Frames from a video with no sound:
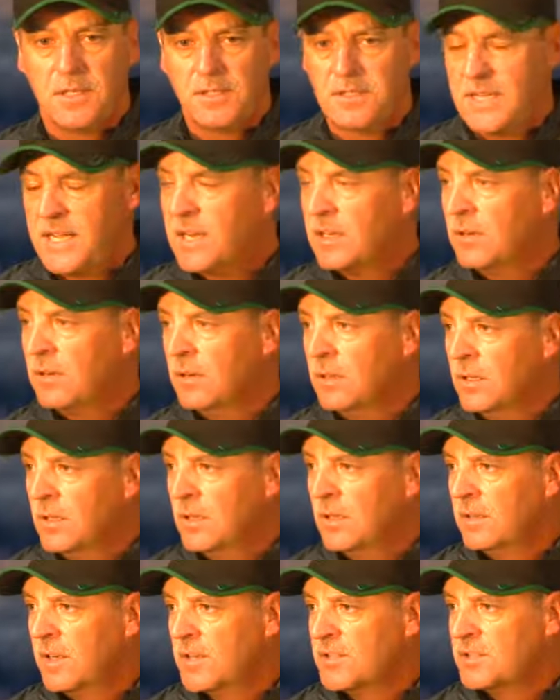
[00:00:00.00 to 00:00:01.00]
Decker
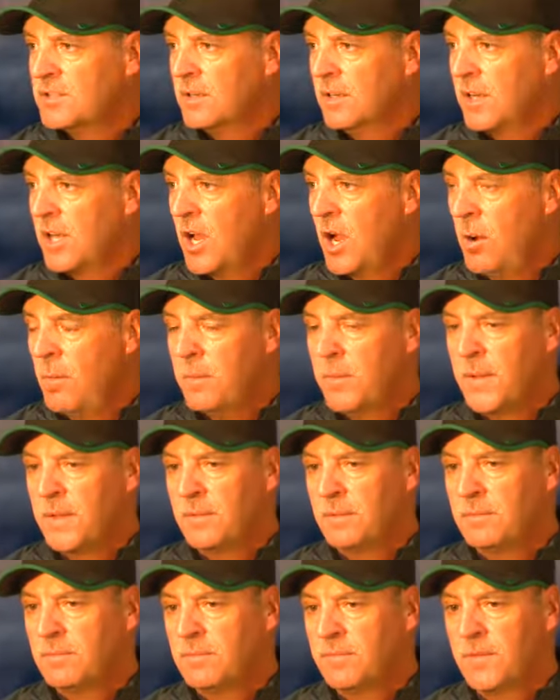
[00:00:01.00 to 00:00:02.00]
that certainly helped.
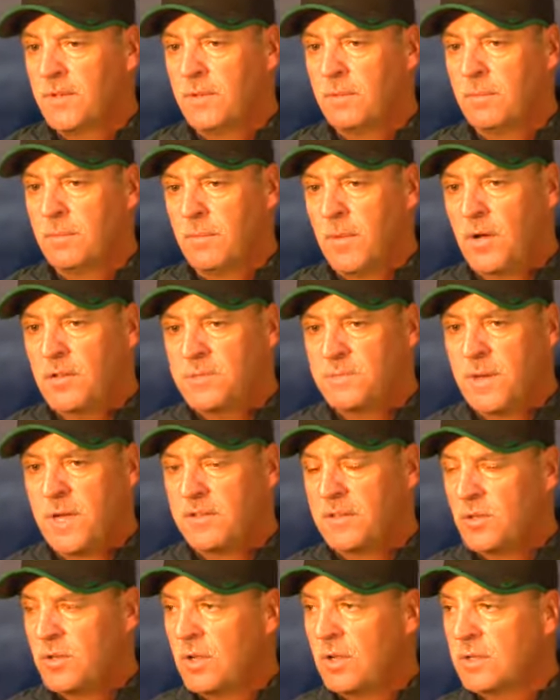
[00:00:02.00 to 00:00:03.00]
But for the most
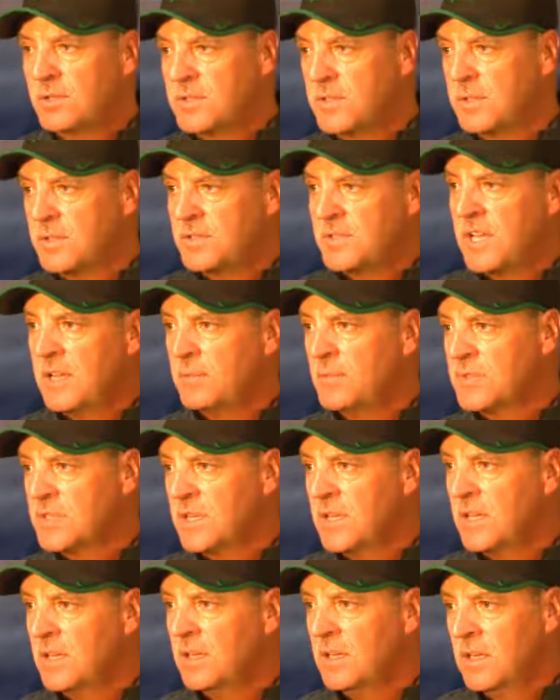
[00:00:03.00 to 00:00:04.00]
part, the nucleus of the team is
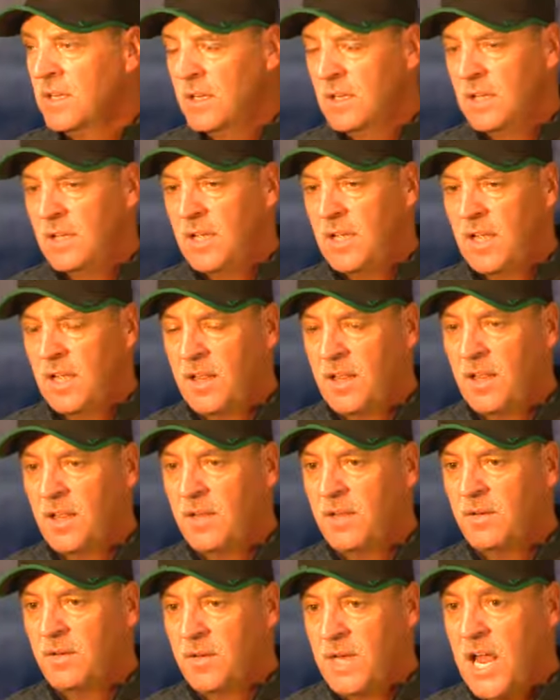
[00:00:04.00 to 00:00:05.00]
there.
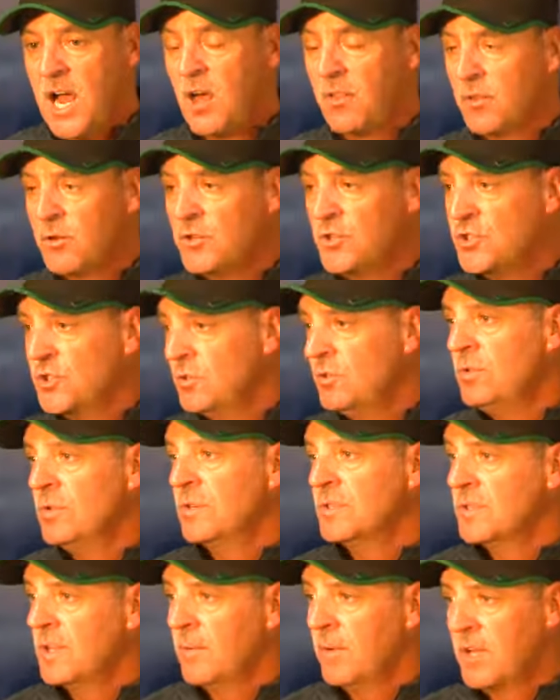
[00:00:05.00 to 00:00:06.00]
And now they're
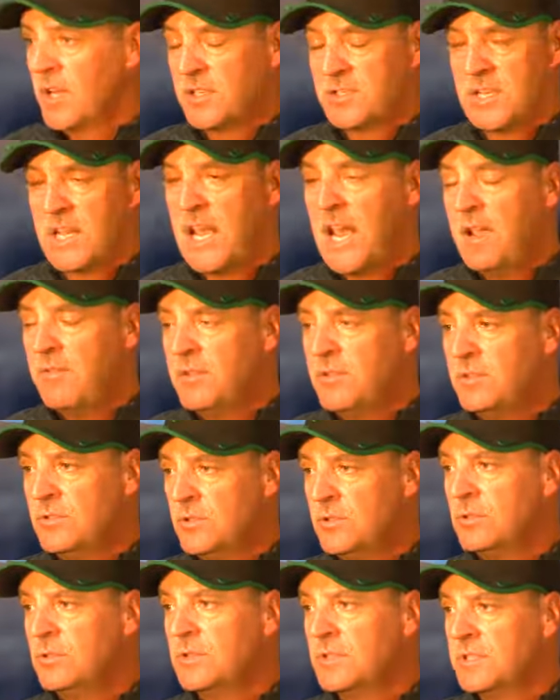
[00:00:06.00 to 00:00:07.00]
juniors. So it's a heavy
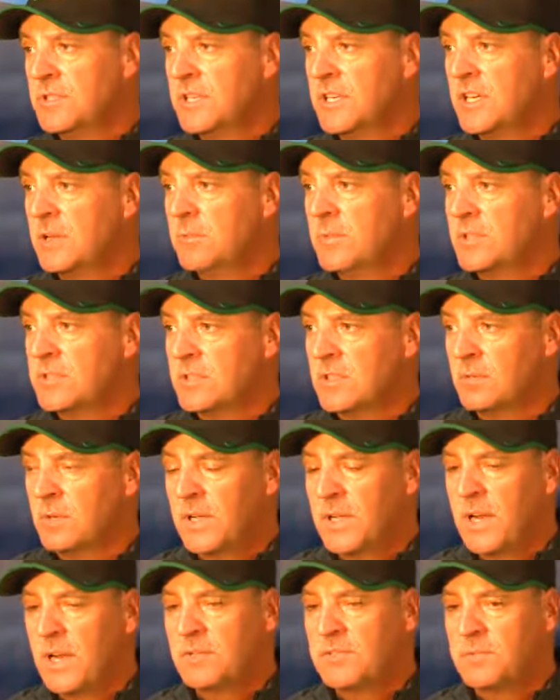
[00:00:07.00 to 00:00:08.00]
junior team. And so
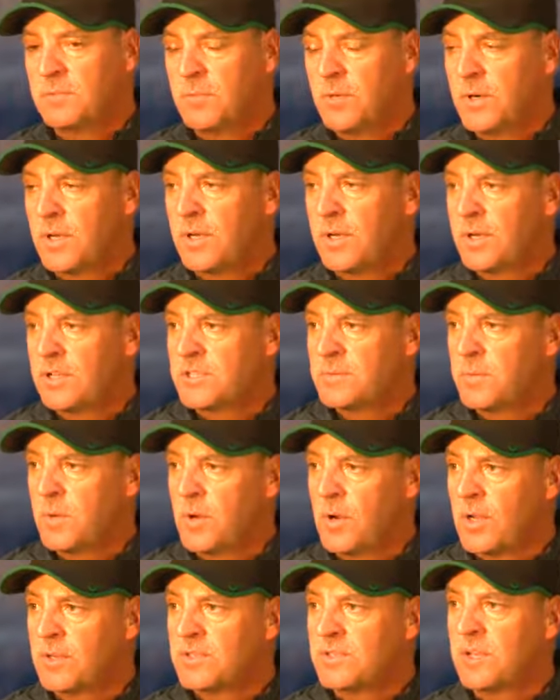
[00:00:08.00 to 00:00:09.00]
we're going to have some pretty good
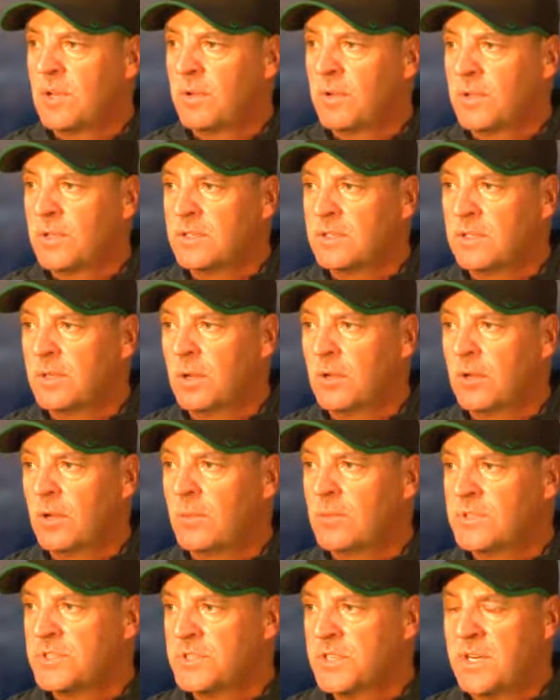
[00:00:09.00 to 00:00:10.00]
experience going into
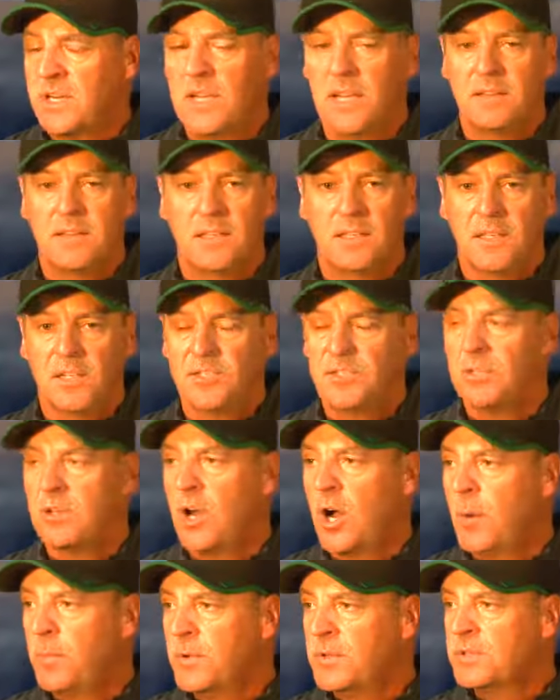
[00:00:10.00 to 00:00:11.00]
Oklahoma City. I think that should
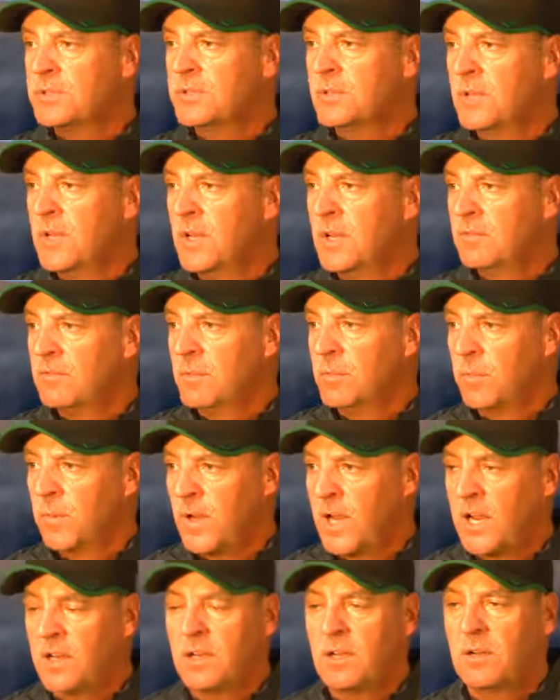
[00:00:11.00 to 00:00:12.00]
help us from
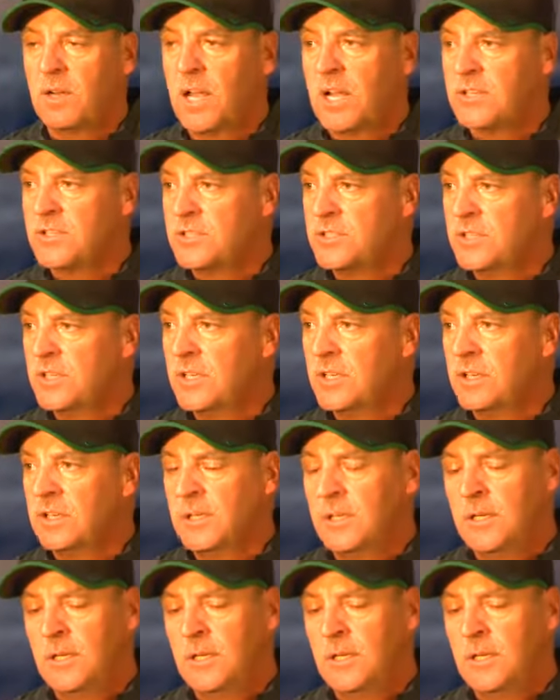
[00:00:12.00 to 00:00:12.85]
playing there last year.